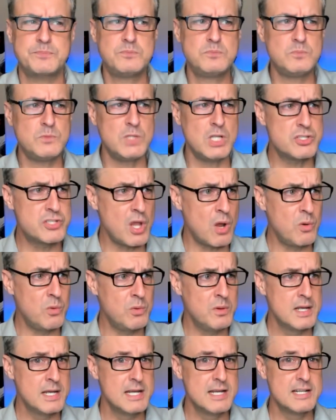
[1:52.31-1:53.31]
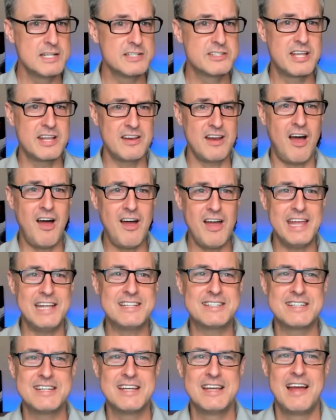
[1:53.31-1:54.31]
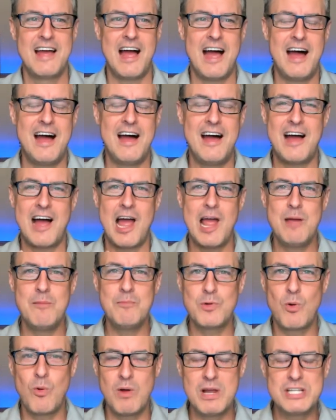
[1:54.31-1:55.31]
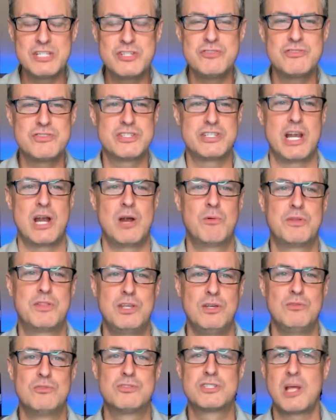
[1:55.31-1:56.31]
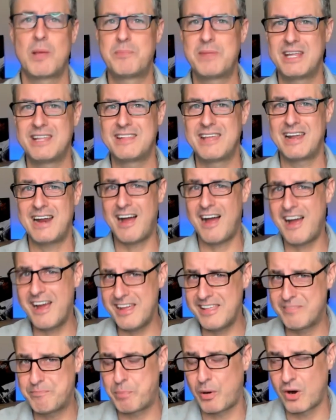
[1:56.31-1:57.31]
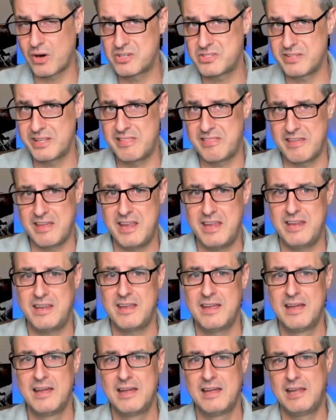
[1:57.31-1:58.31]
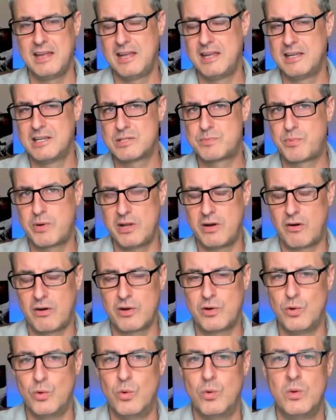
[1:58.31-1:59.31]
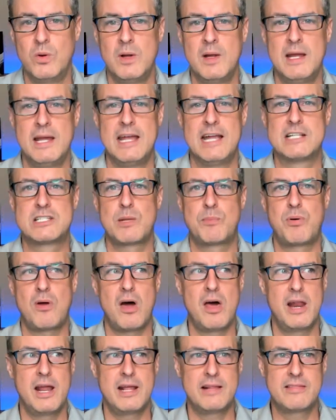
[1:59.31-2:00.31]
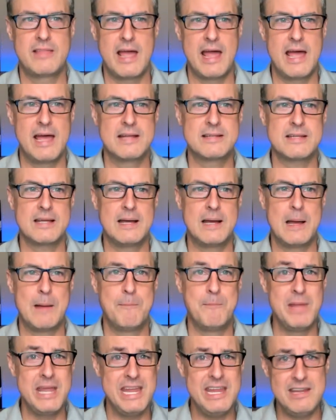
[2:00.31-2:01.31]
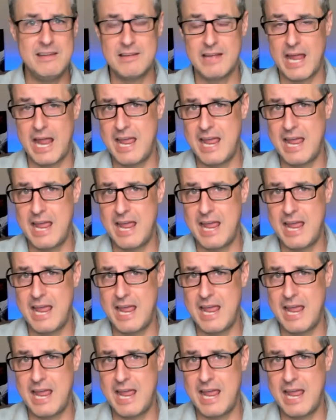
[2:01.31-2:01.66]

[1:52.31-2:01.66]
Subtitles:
So tonight I am going to share with you something that I personally think is pretty darn cool. It's a product that me and